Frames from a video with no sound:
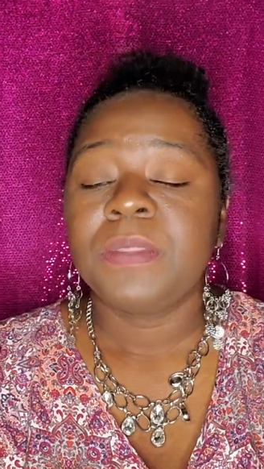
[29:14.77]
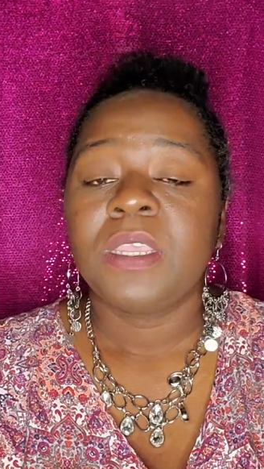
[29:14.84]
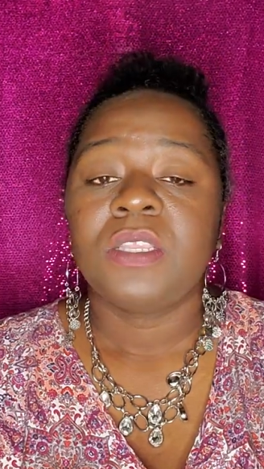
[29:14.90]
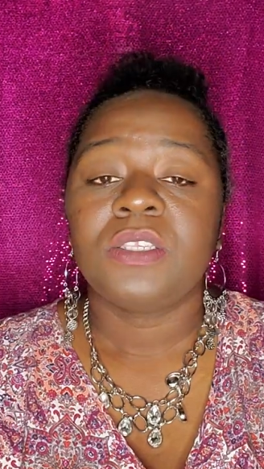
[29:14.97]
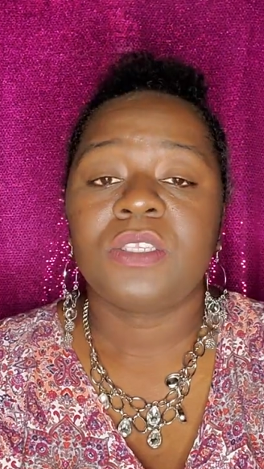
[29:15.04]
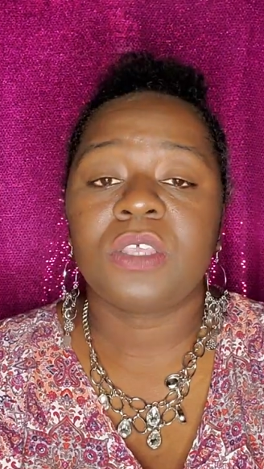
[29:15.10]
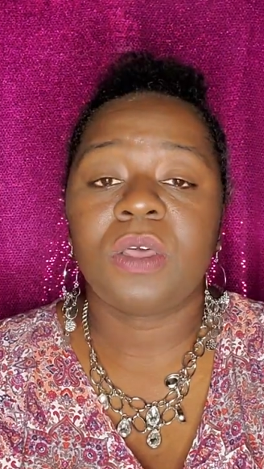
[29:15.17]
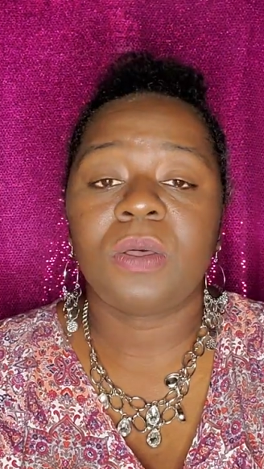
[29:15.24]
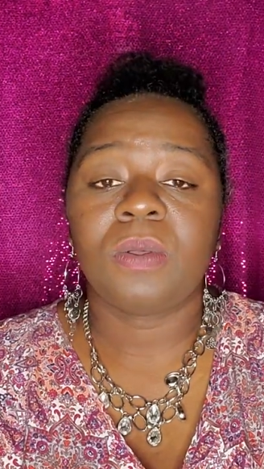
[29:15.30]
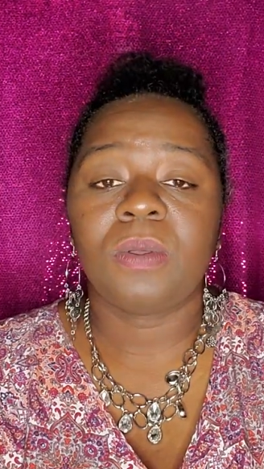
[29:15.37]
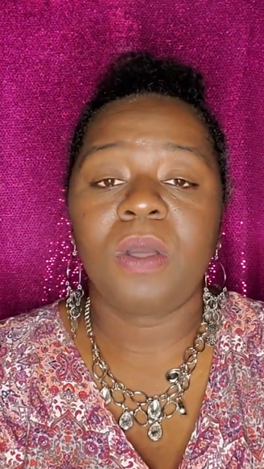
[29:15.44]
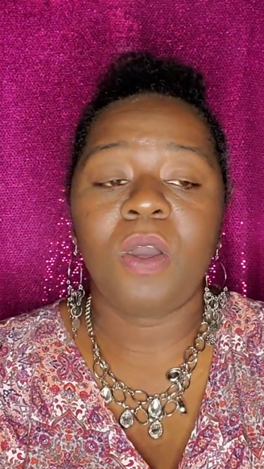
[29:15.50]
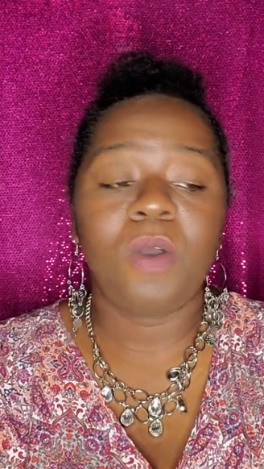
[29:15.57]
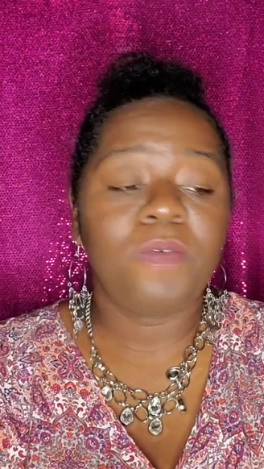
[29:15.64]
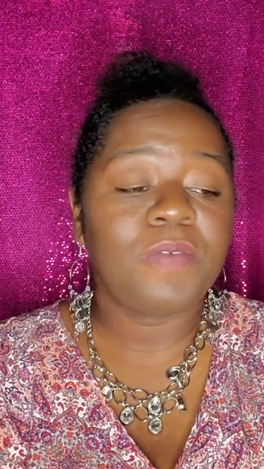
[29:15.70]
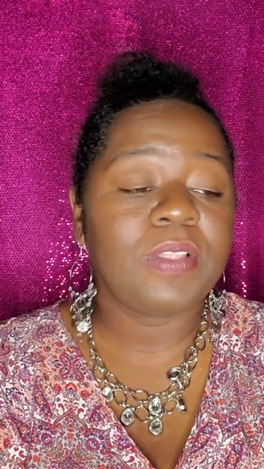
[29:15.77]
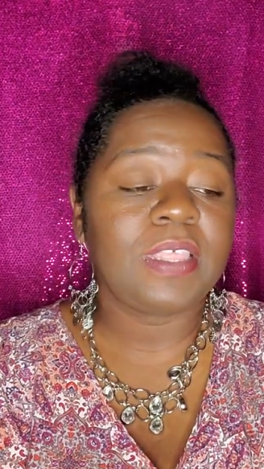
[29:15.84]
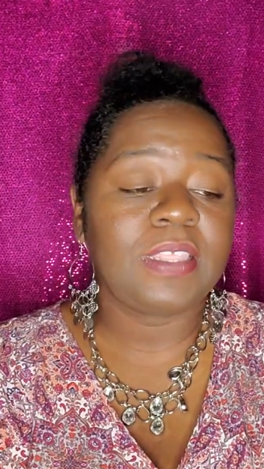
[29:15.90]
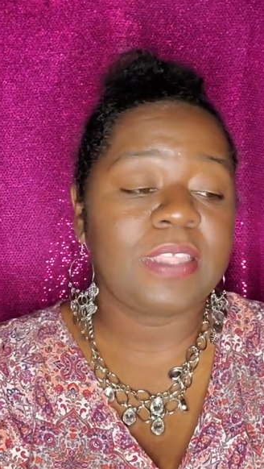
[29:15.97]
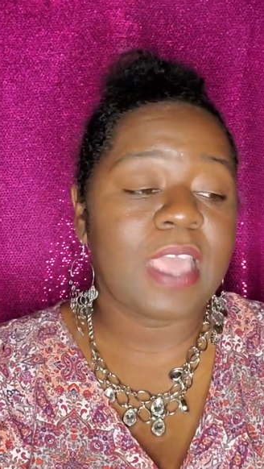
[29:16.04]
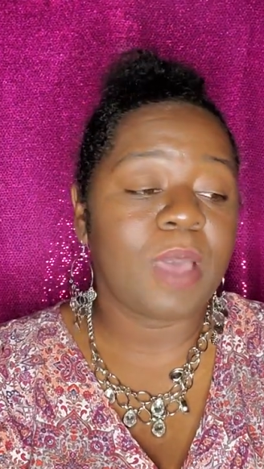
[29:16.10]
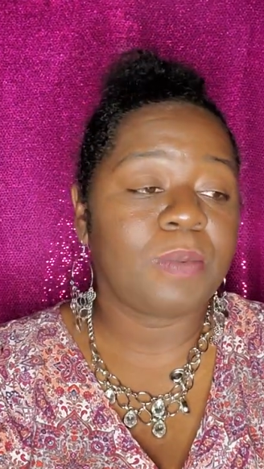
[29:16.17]
So hopefully
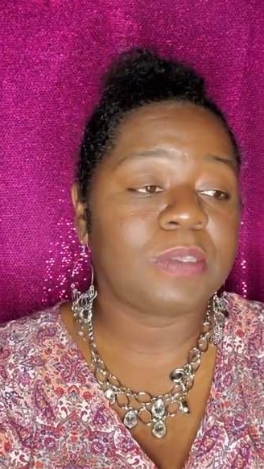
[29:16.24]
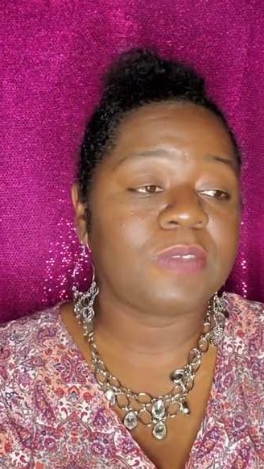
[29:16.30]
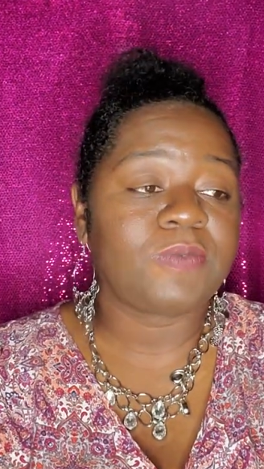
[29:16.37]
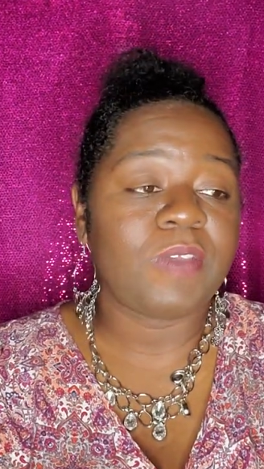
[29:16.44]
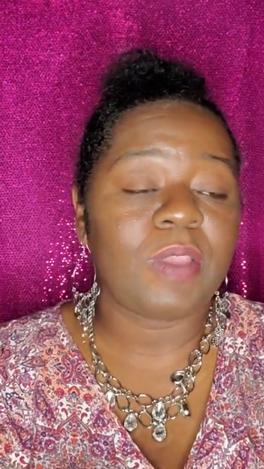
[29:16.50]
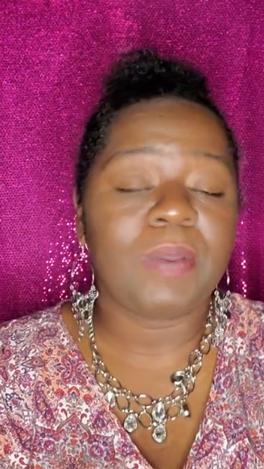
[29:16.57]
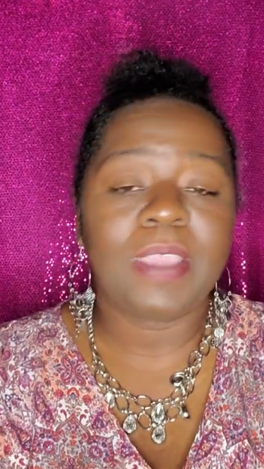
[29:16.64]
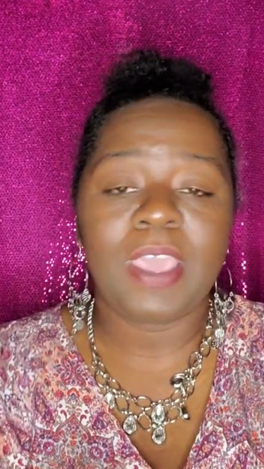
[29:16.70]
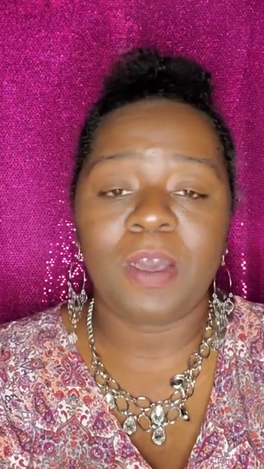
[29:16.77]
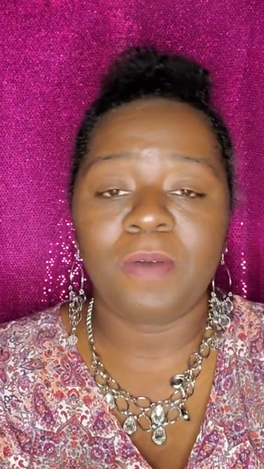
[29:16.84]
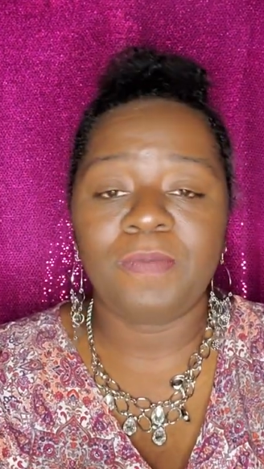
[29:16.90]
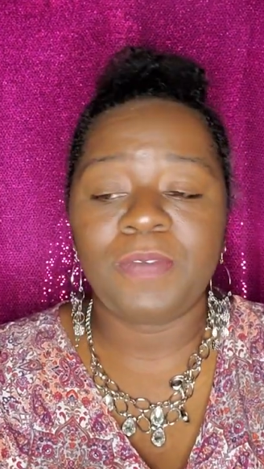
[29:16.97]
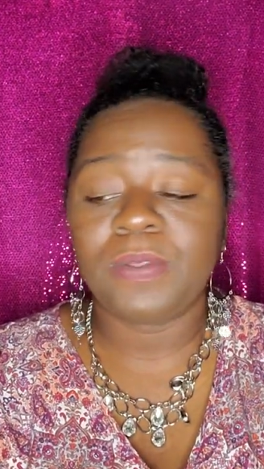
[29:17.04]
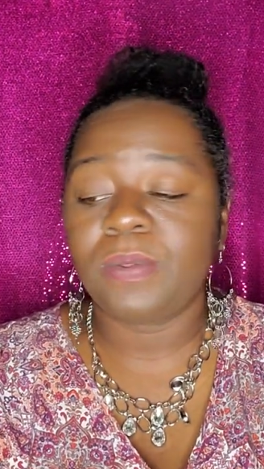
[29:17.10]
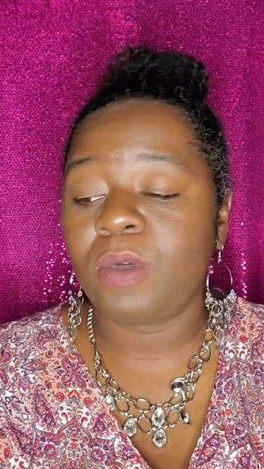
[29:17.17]
that was very helpful.